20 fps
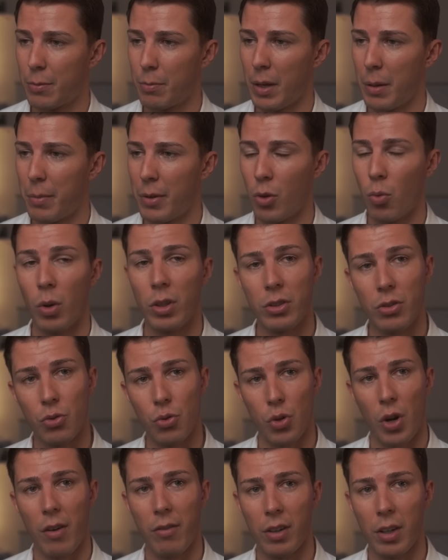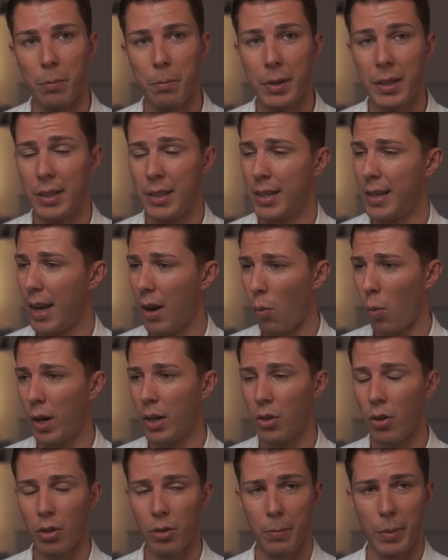Maybe you want to travel a bit. Yeah, why
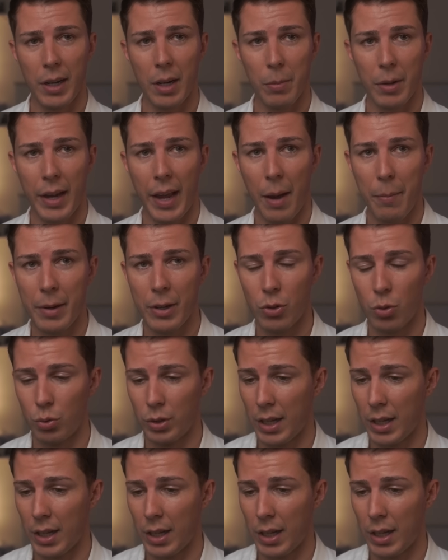not become a cabin crew?